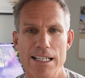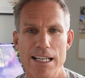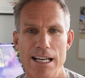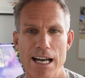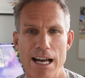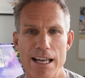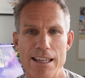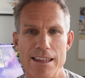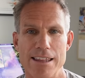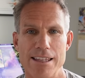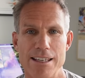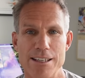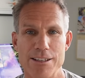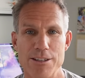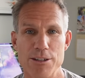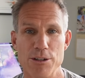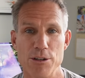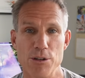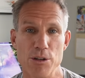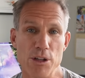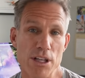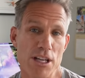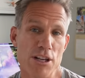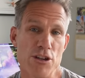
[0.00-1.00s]
I think
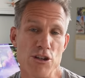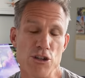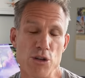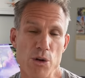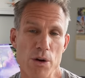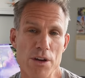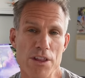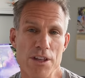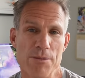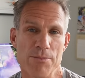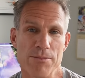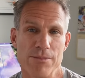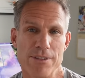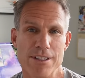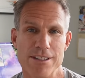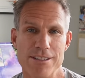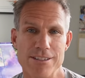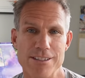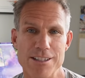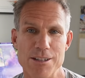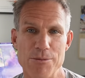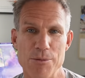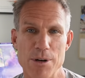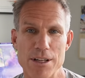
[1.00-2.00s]
you'll enjoy them to
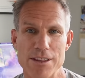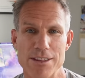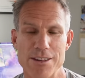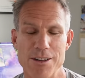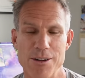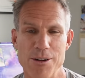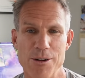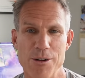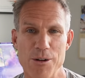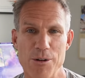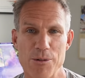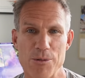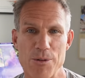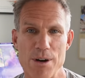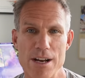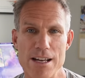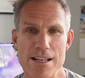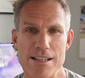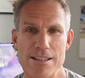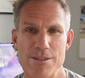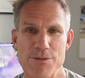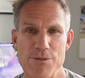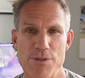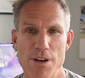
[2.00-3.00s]
see what the whole
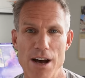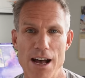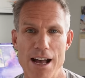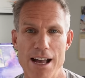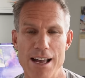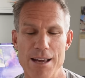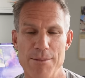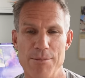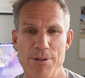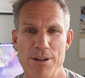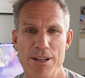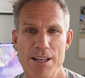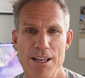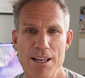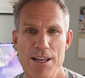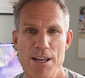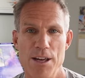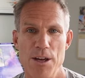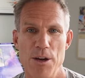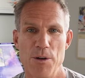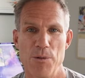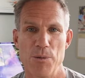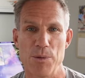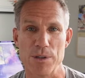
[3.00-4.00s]
race vibe
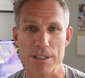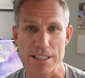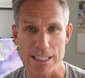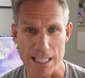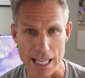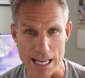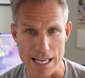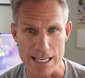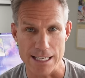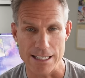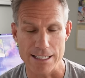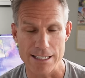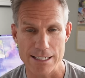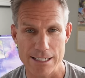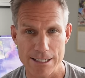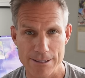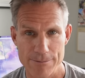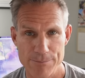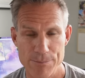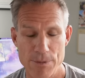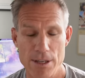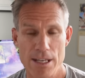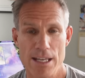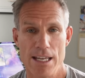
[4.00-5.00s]
was like.
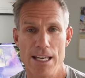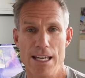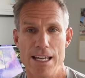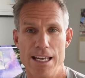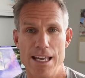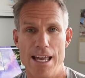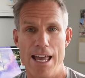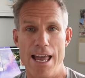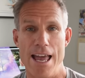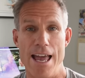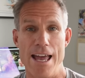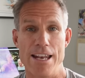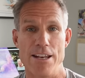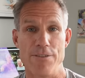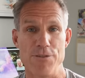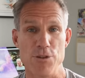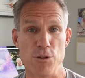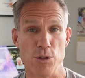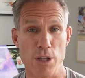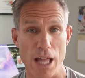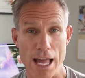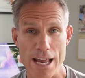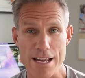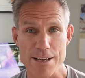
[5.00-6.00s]
And if
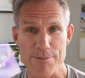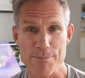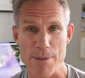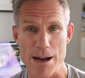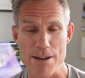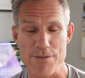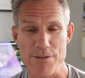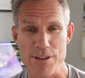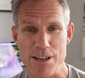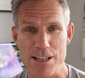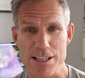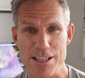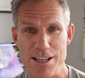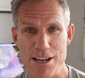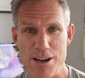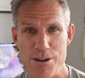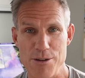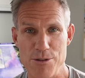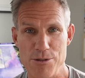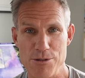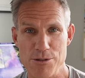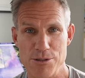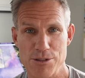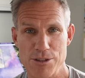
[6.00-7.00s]
you like my
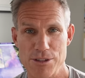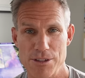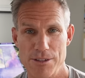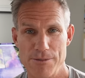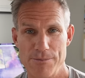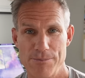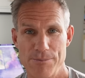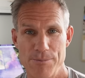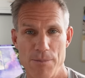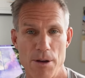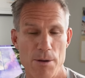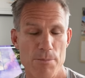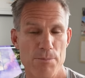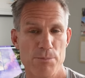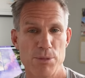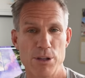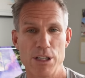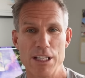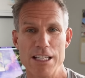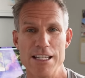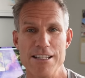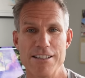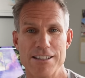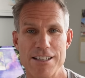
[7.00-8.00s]
videos,
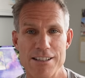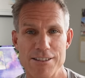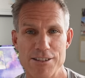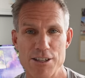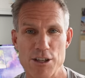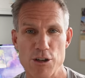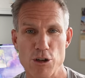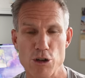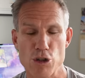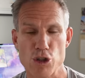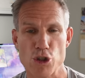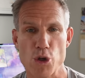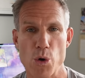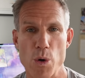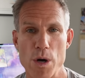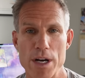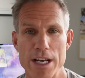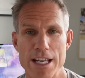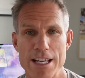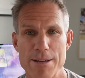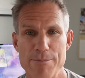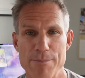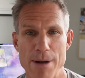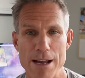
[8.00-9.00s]
please consider
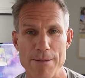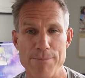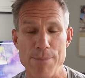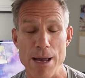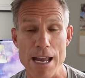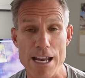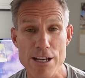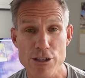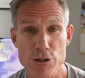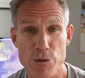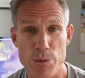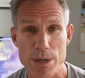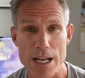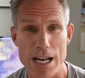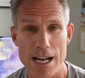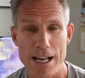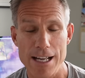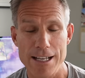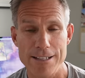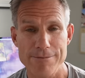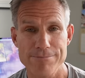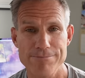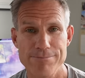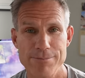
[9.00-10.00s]
joining my
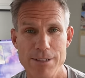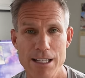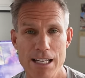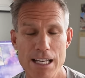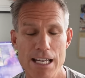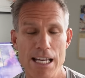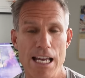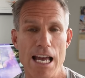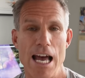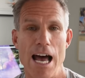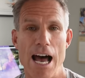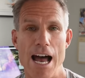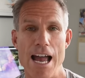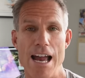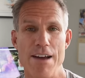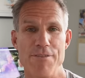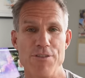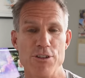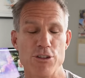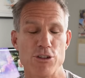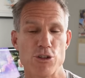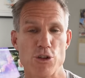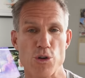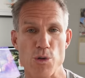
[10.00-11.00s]
Patreon. I
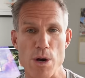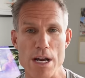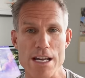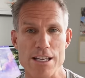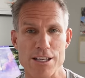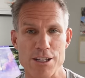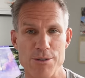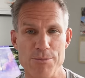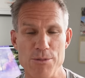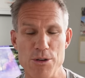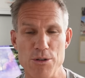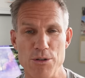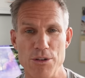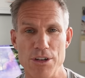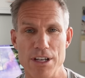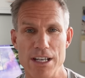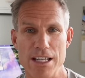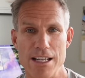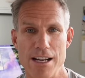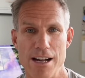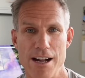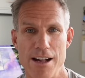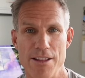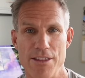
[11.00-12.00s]
have this great
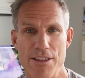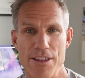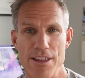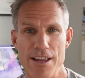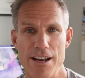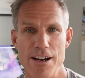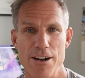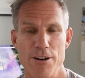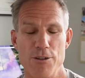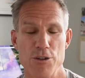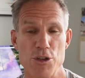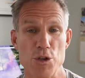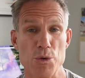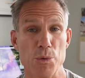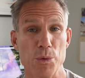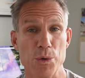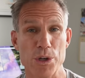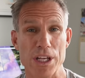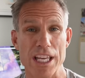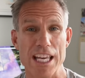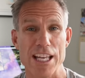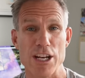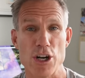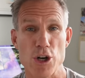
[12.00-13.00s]
community on there. You
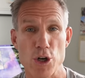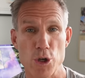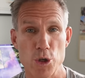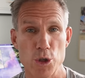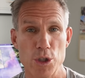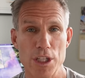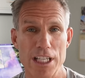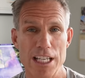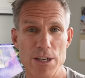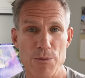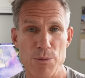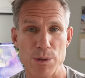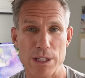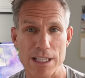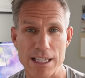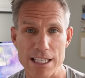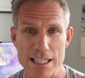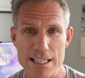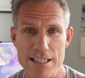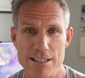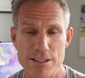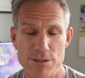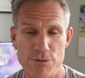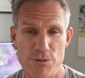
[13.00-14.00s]
will get early
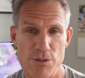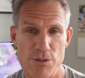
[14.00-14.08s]
release